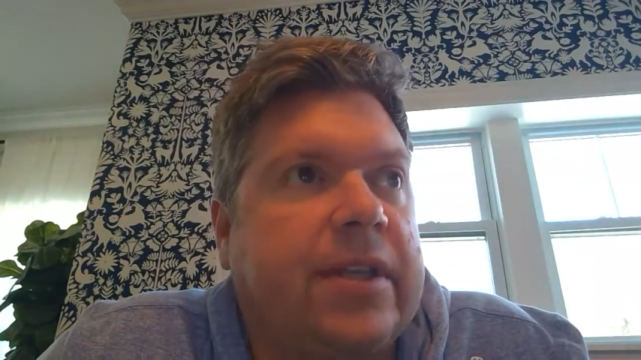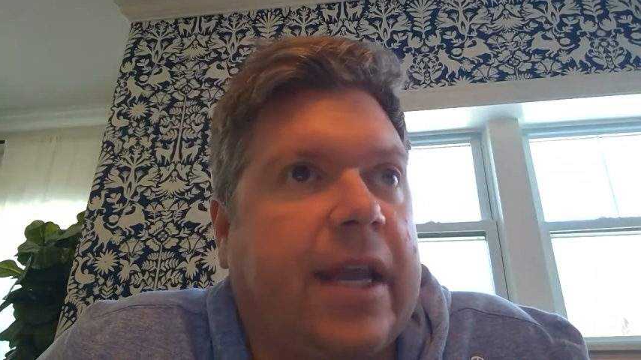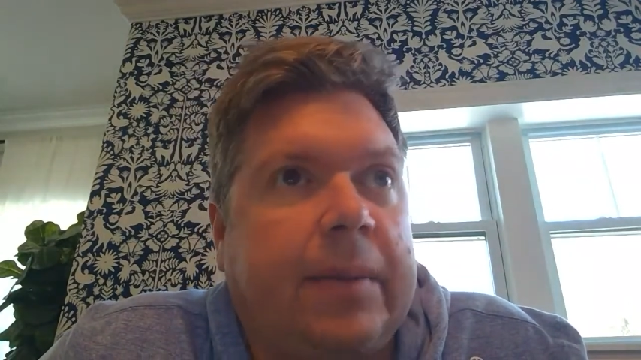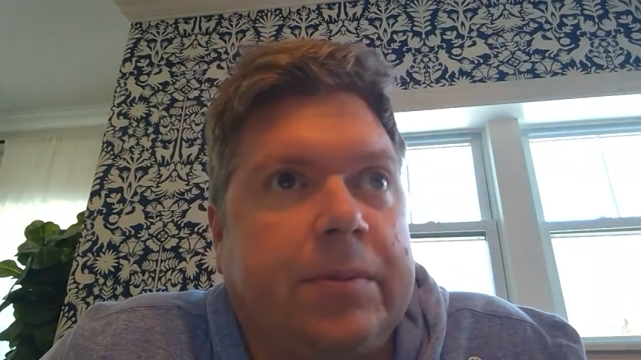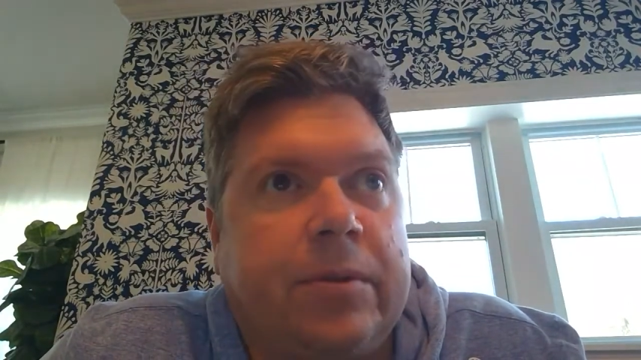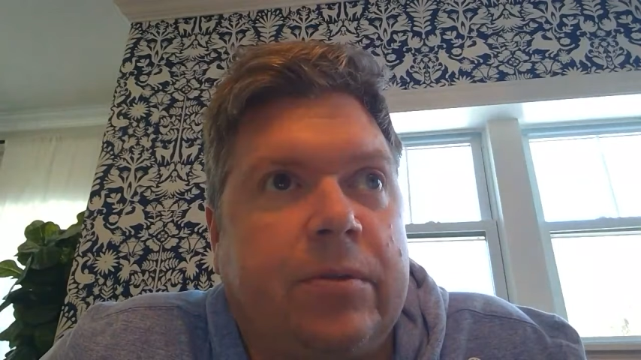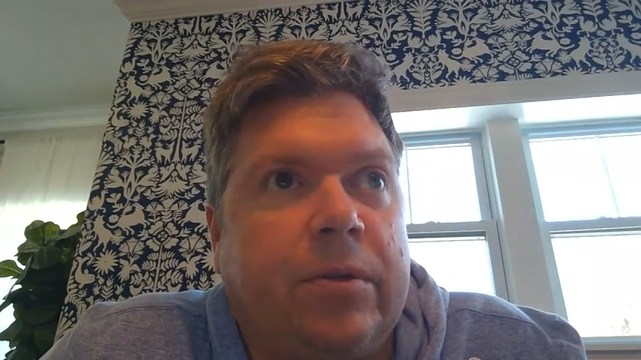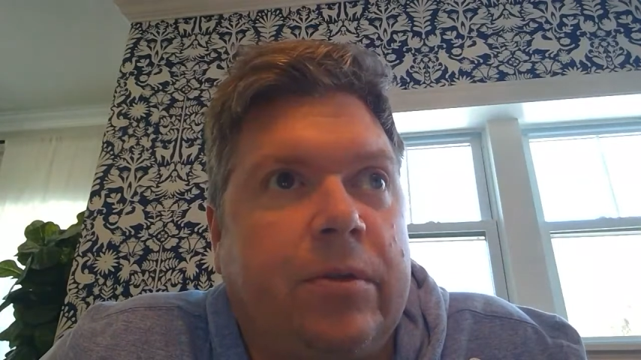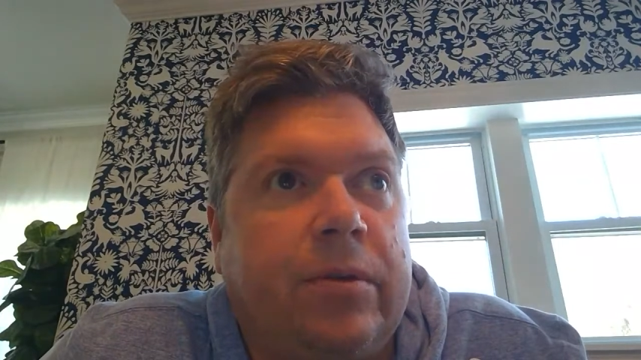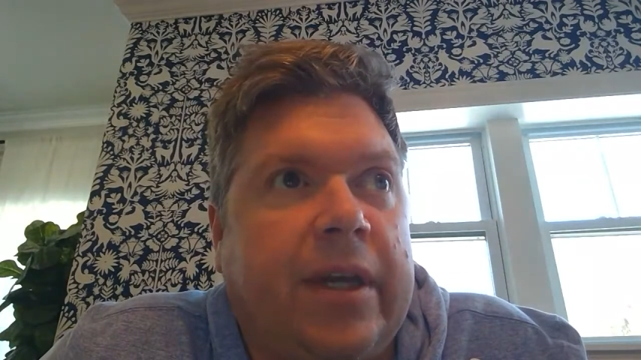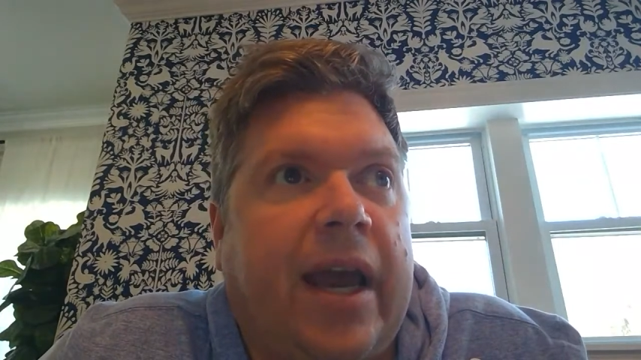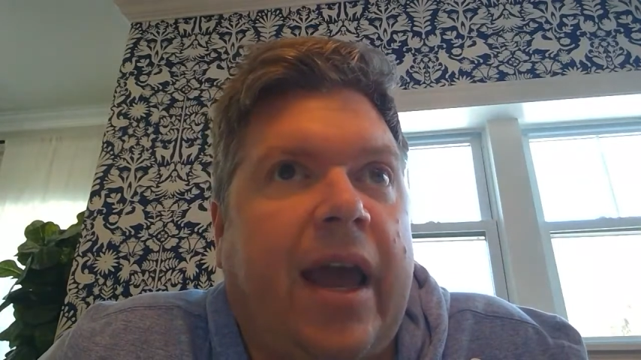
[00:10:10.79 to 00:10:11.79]

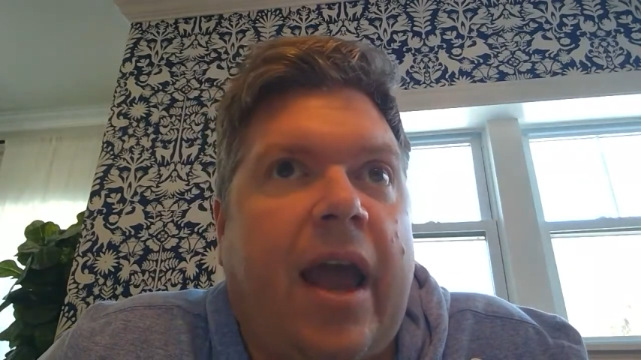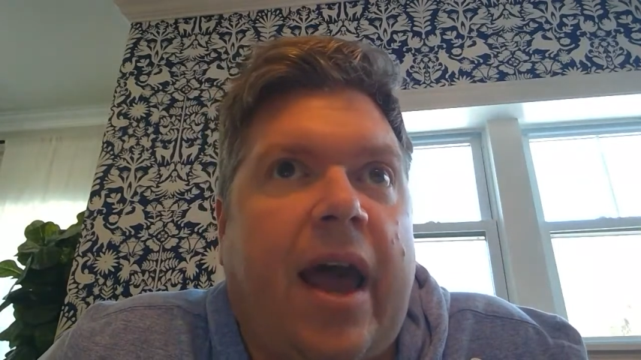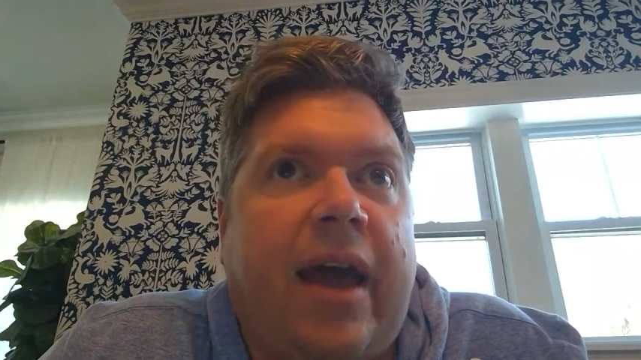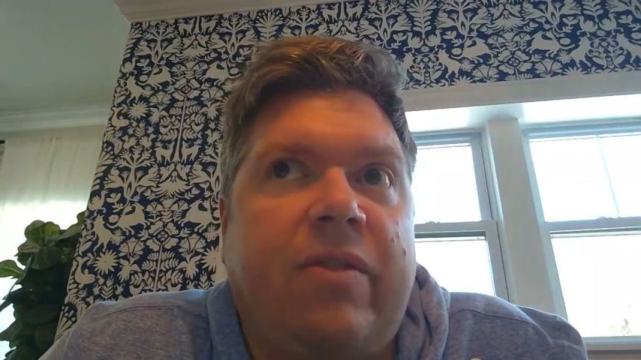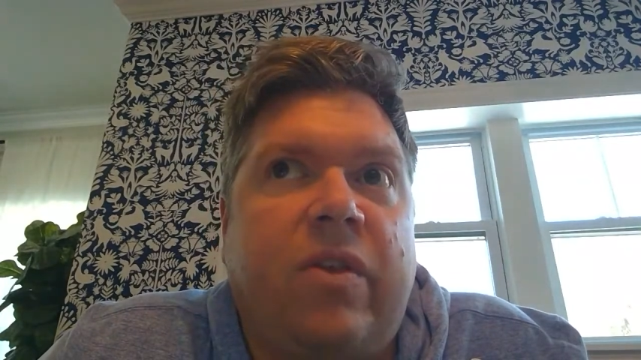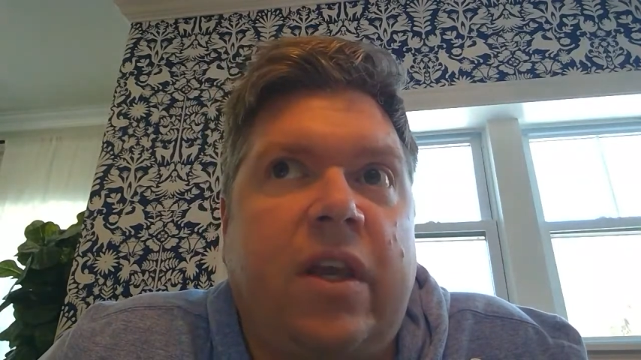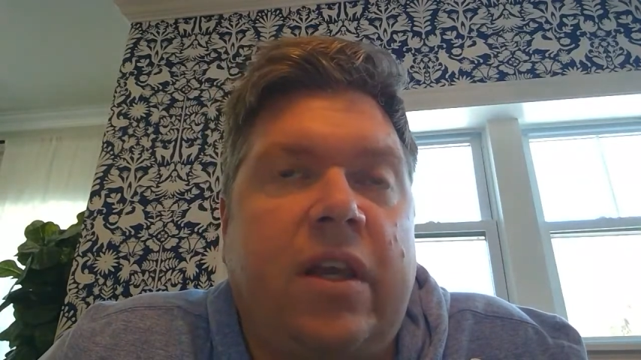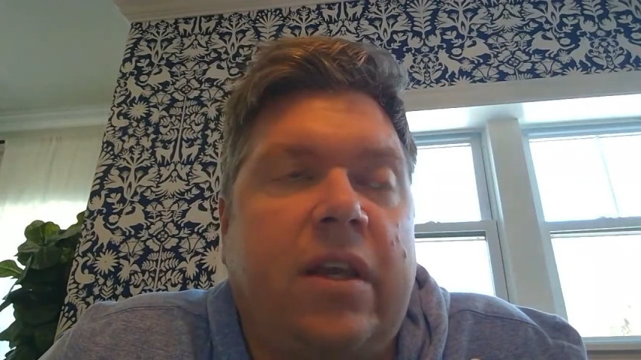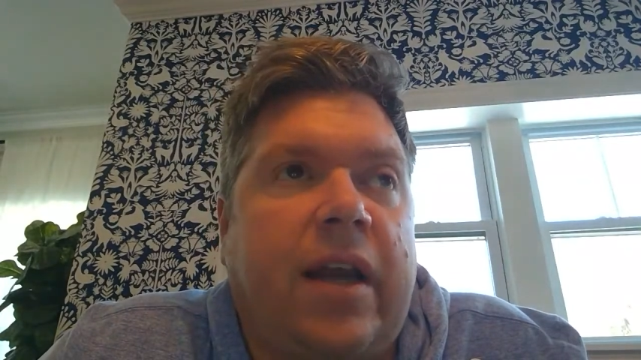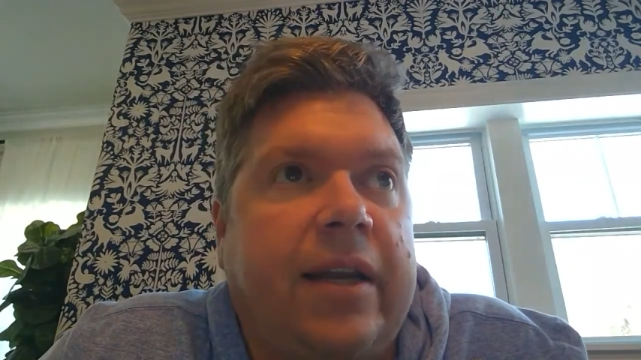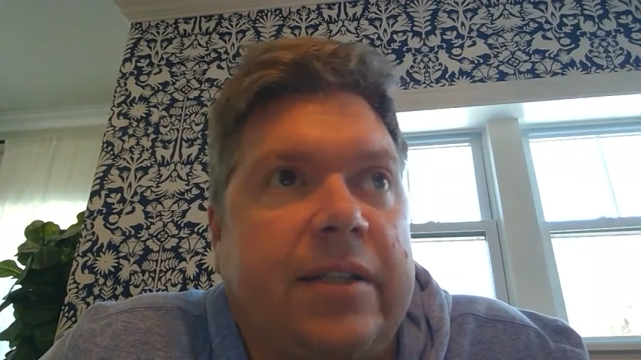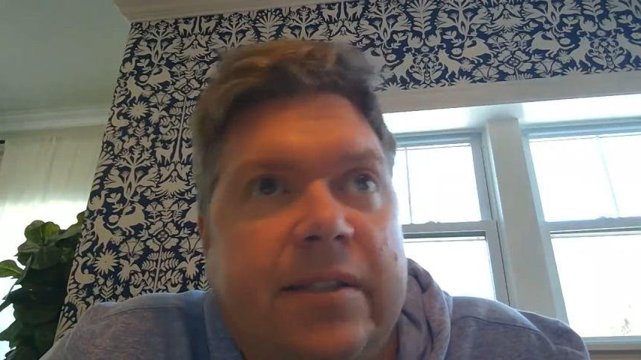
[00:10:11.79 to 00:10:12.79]
Absolutely. I think
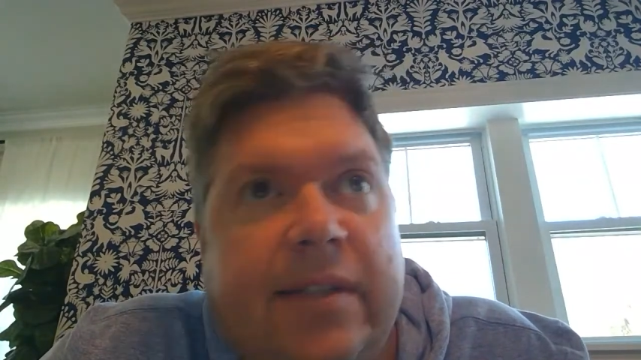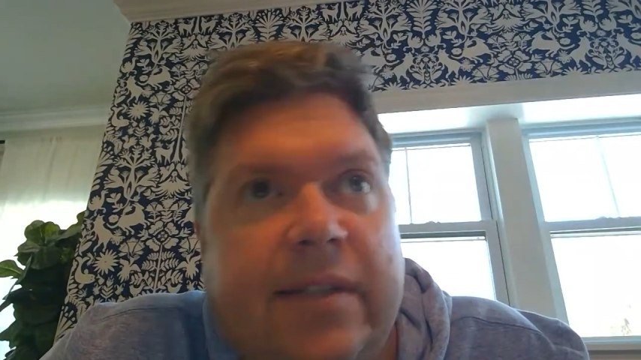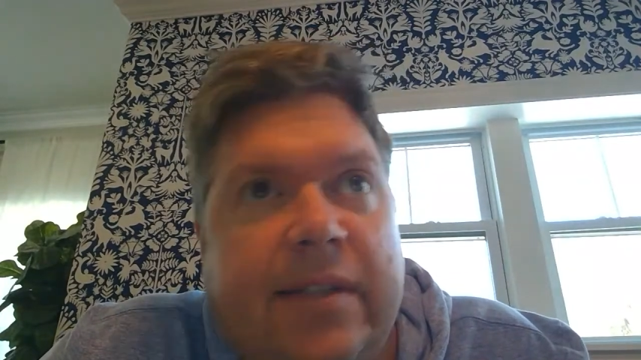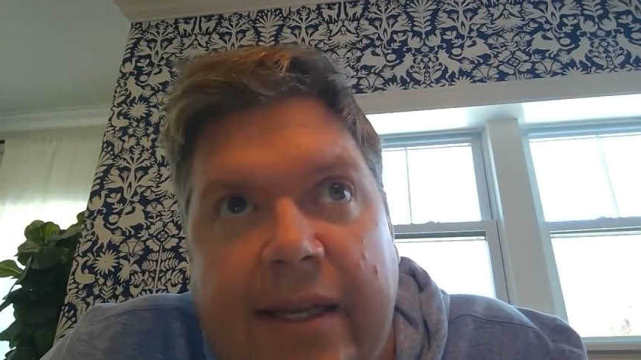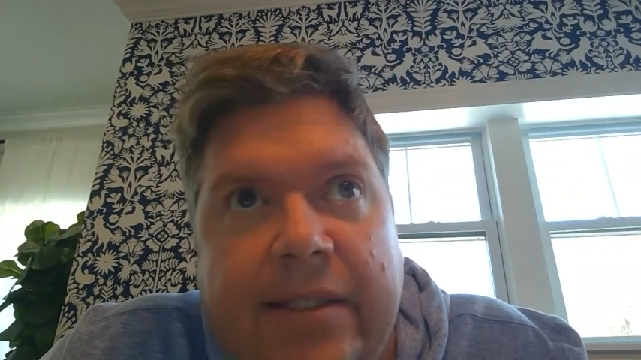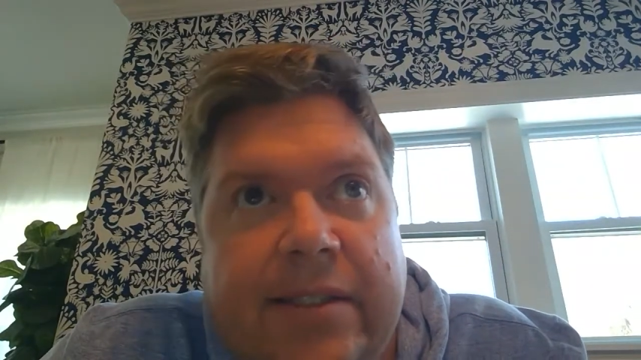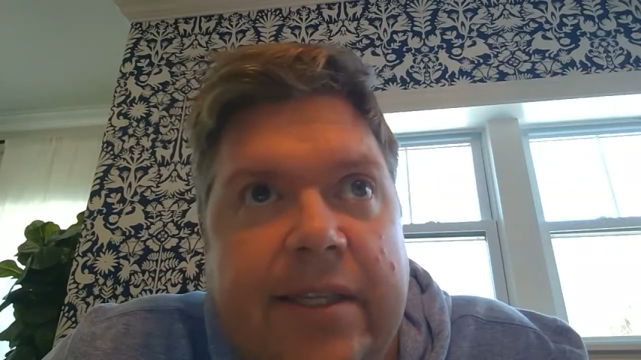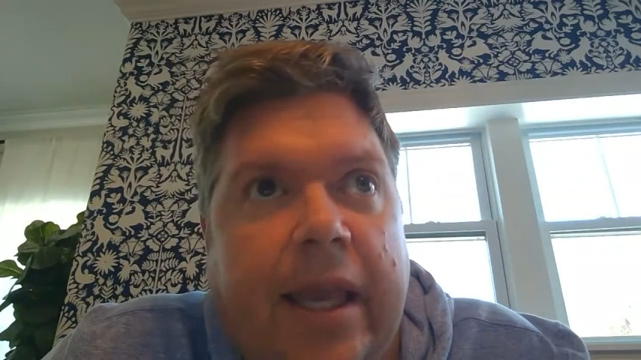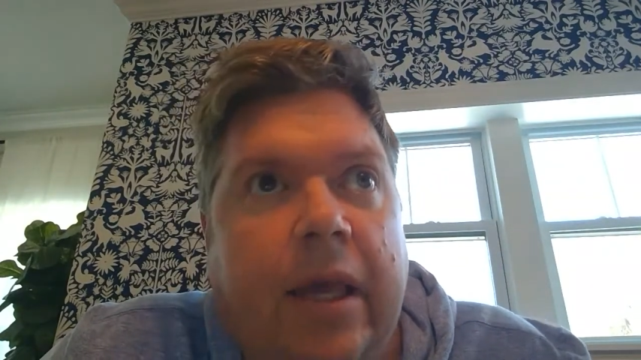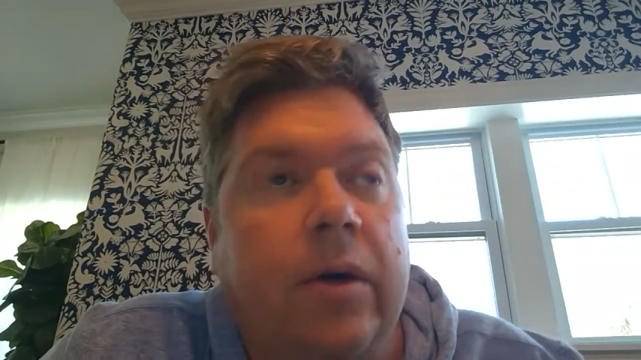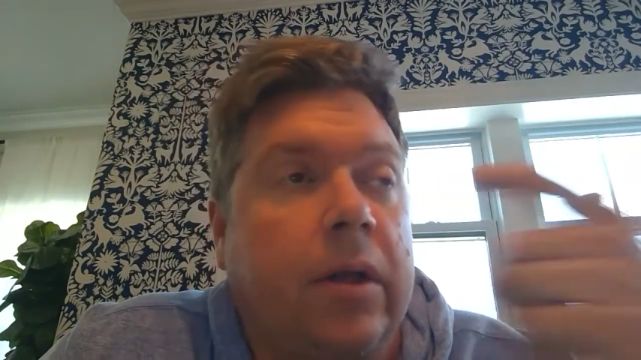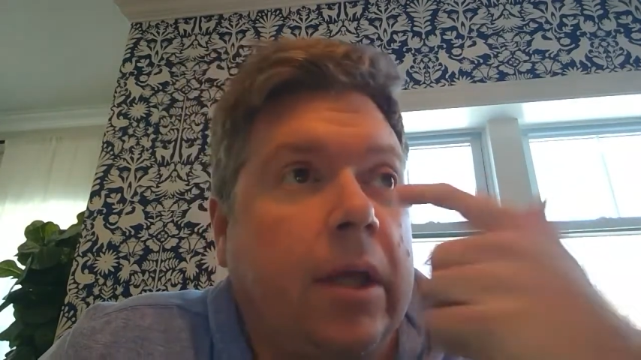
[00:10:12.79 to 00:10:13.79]
on a sliding
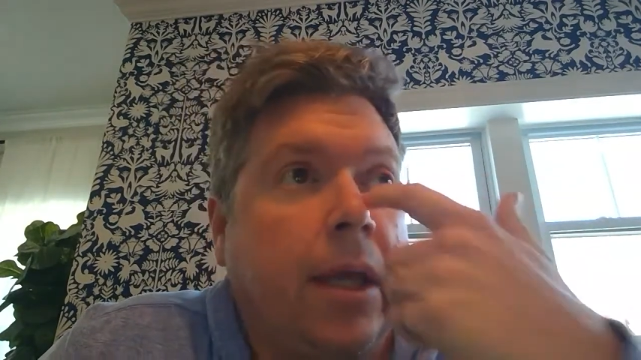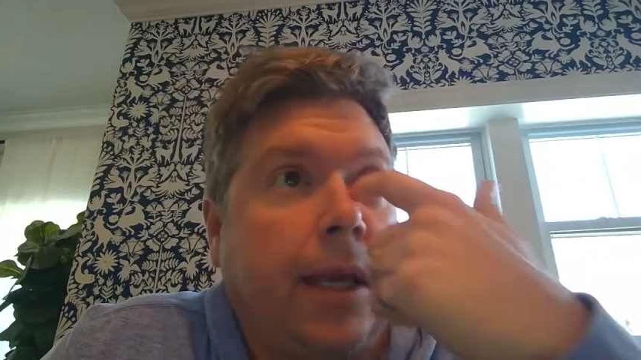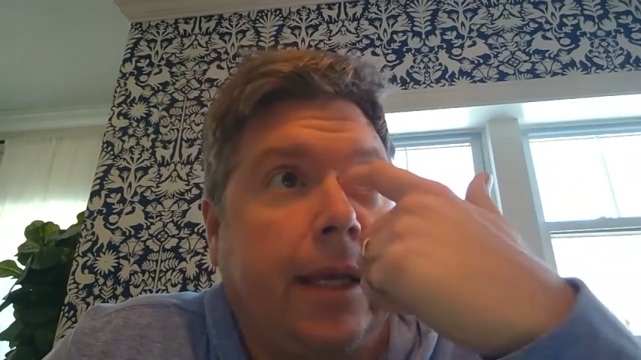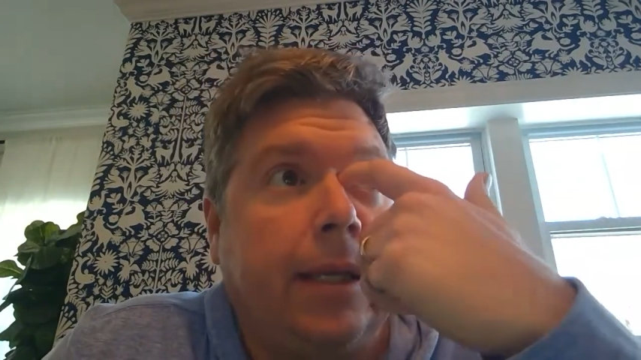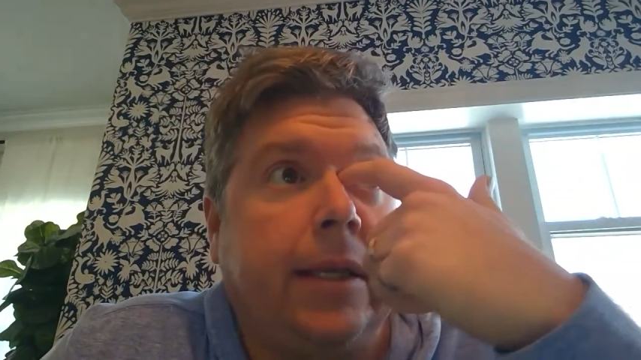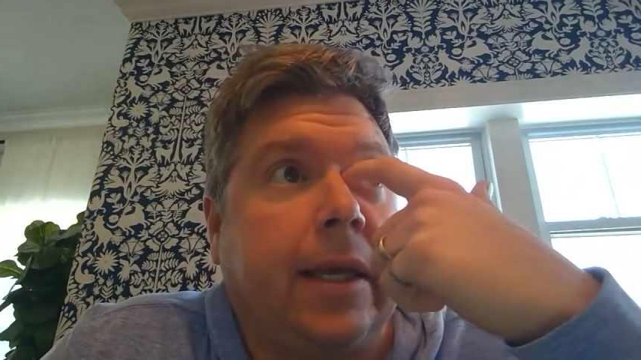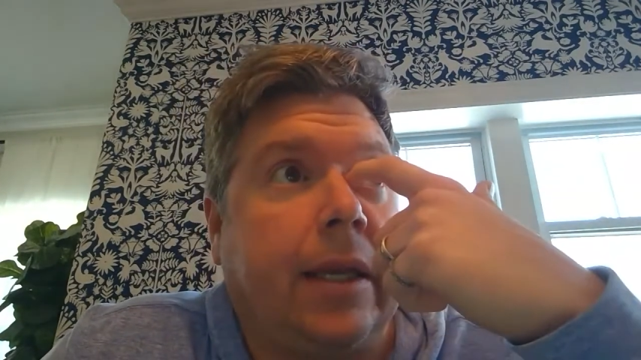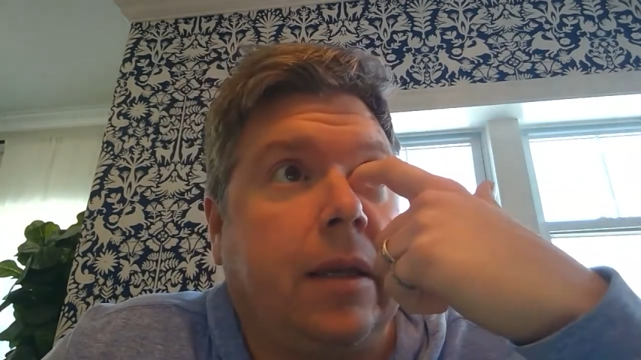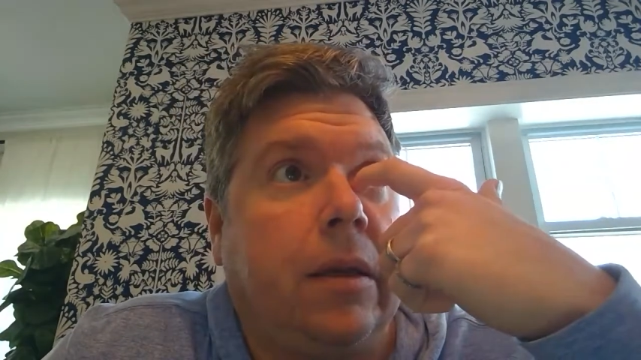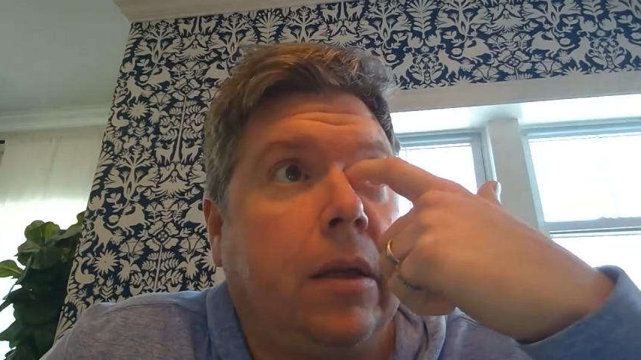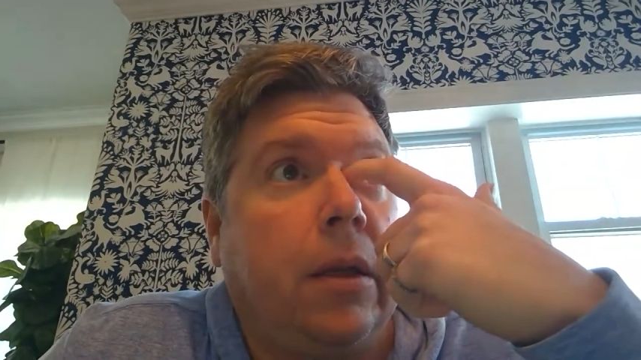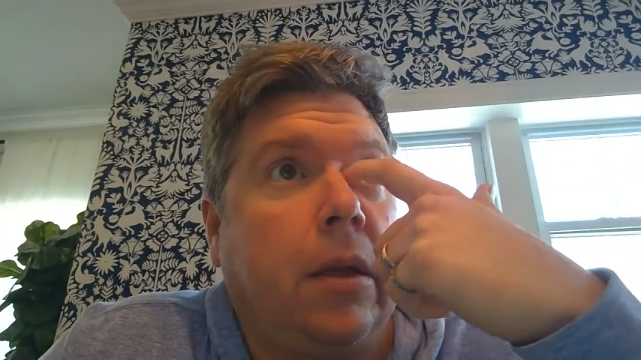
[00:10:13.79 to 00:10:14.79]
scale, he'd get